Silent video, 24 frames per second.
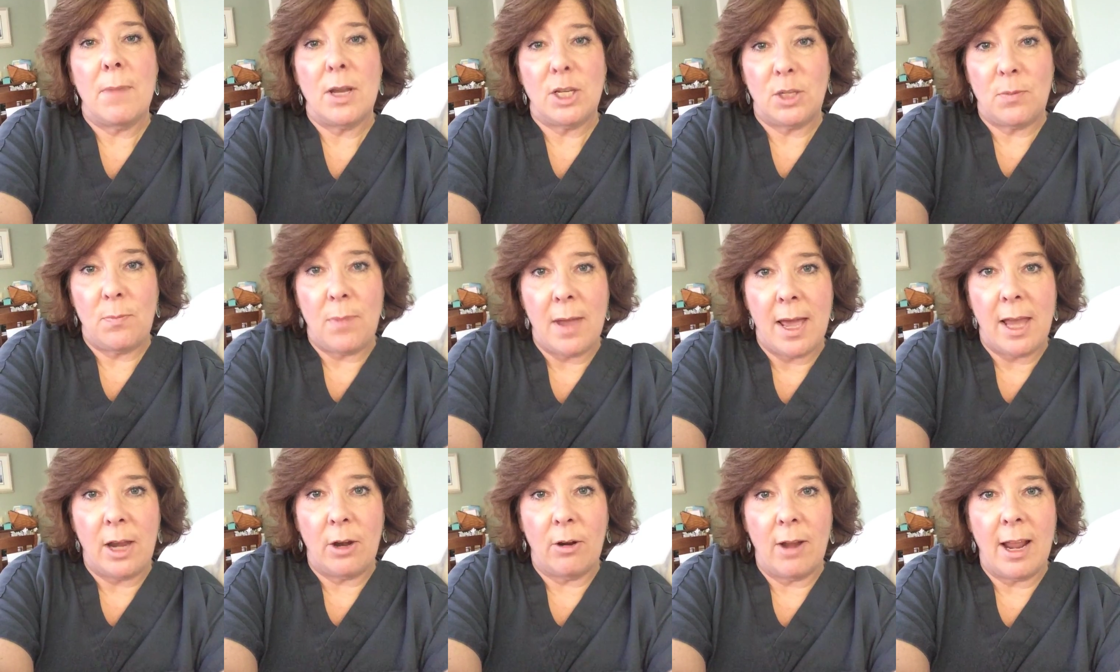much
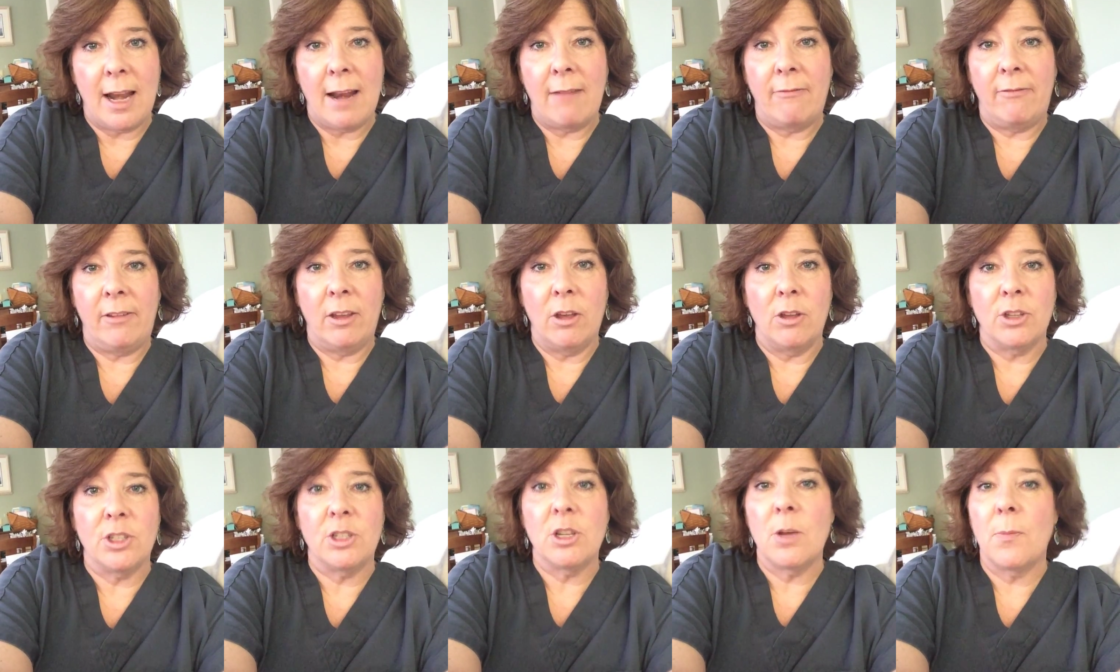better, and I
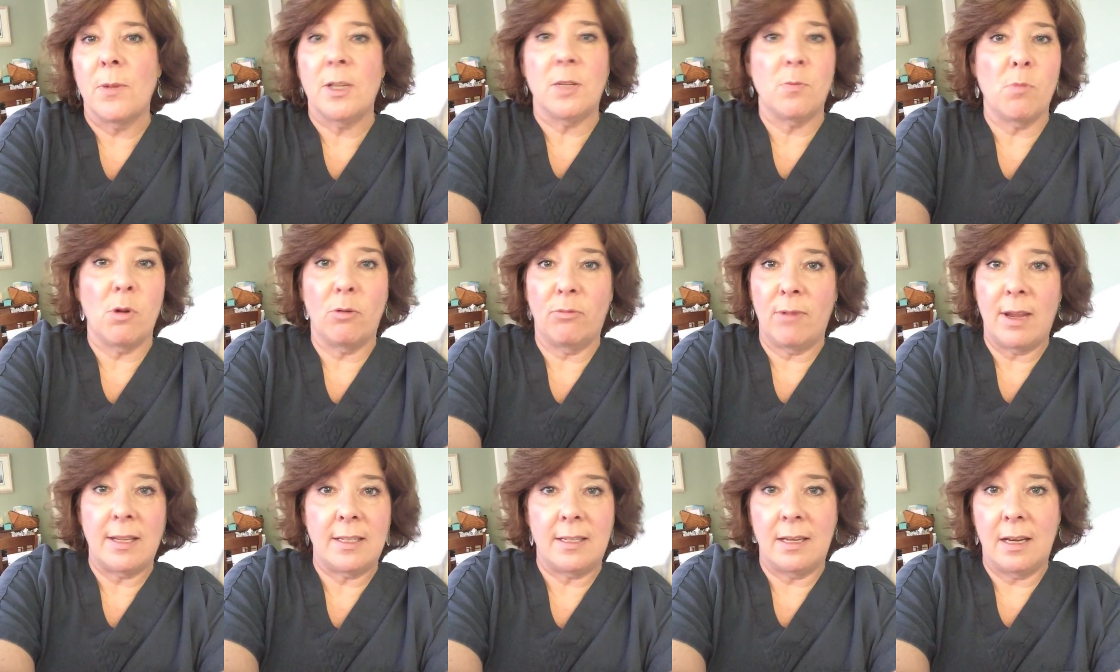feel so much more
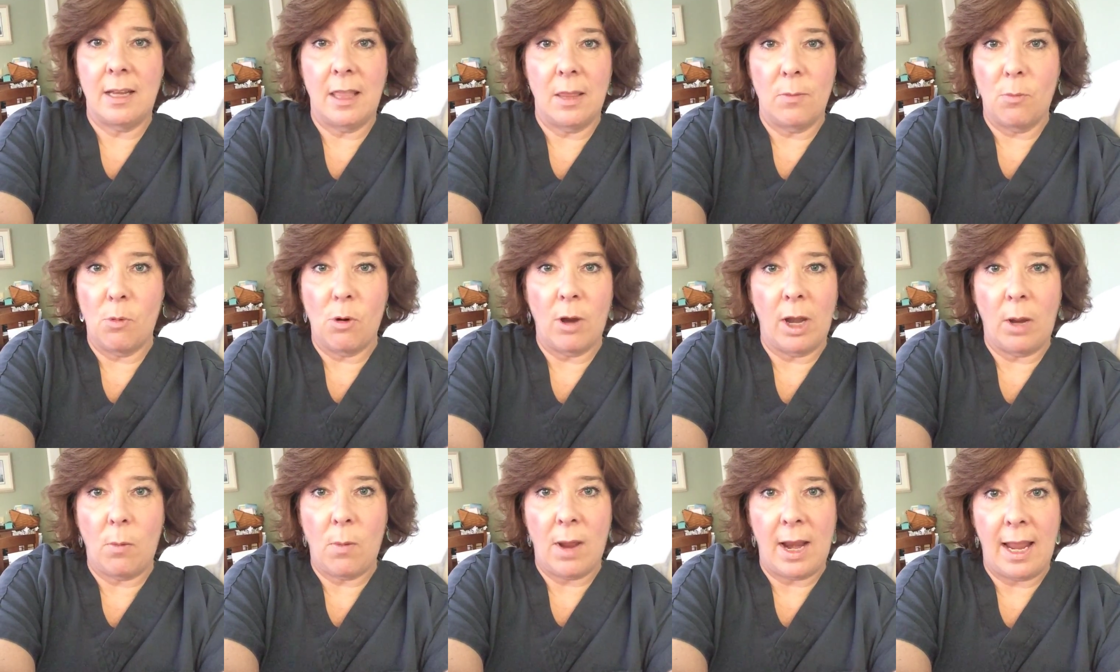rested in the
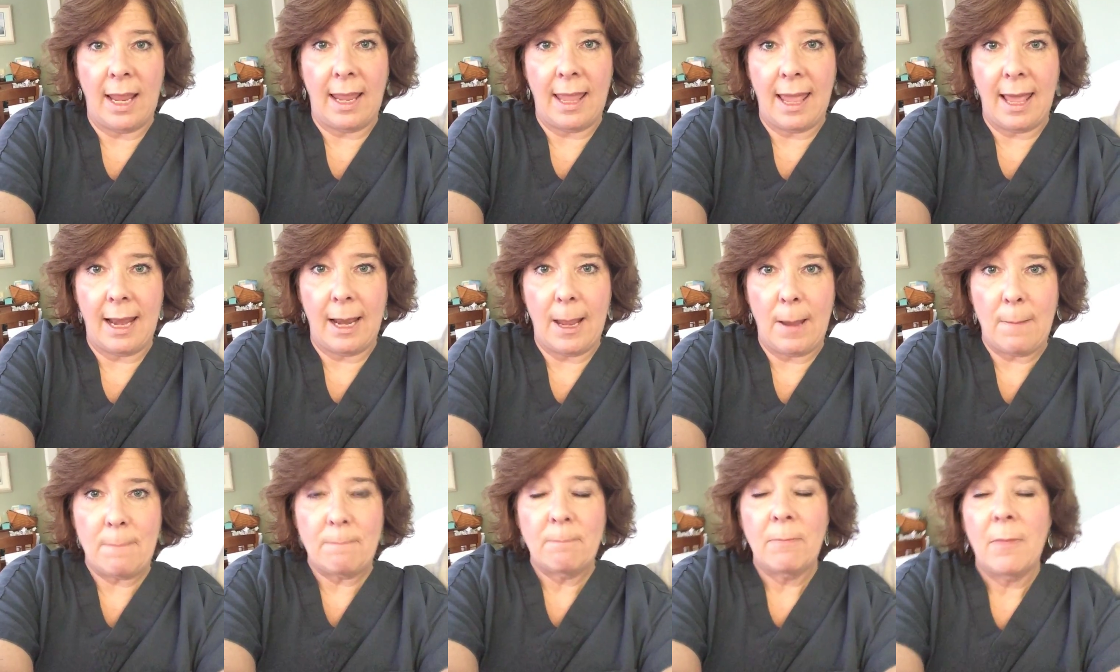morning when I get
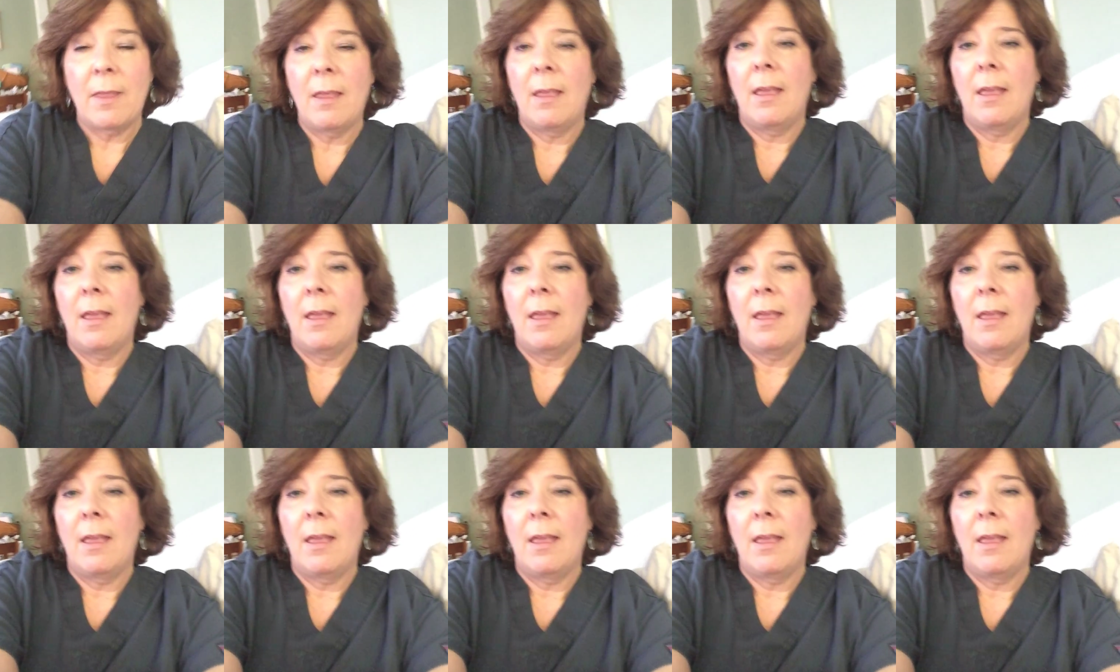up.